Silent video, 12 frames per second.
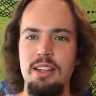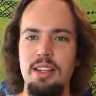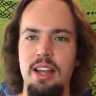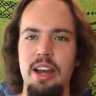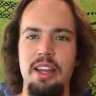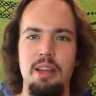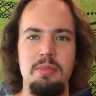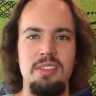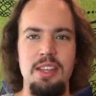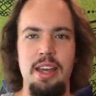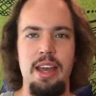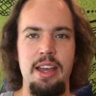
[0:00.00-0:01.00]
then I am
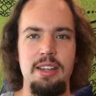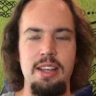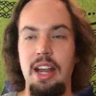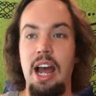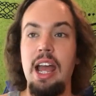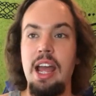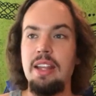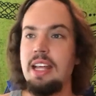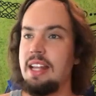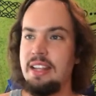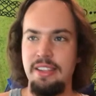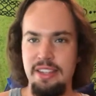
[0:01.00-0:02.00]
dead. And
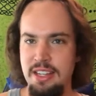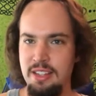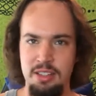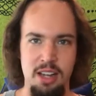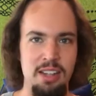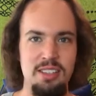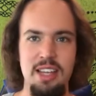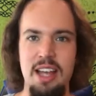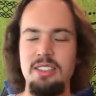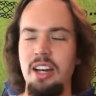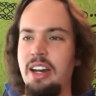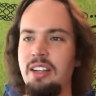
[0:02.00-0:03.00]
it is not
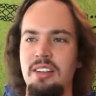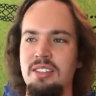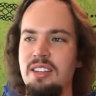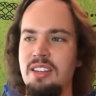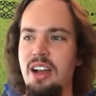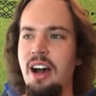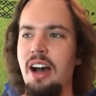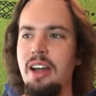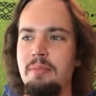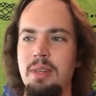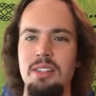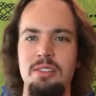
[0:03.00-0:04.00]
satire, it is
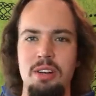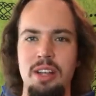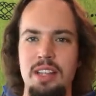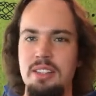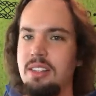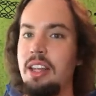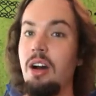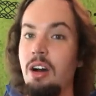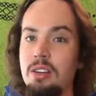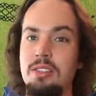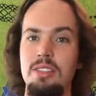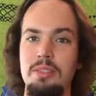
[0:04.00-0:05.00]
not being sarcastic, they
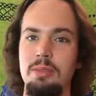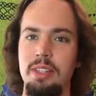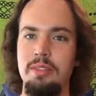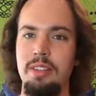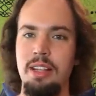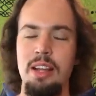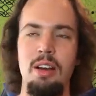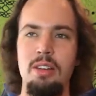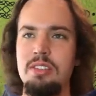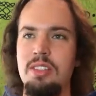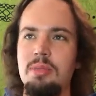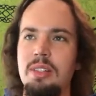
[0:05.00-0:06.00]
honestly believe that. They honestly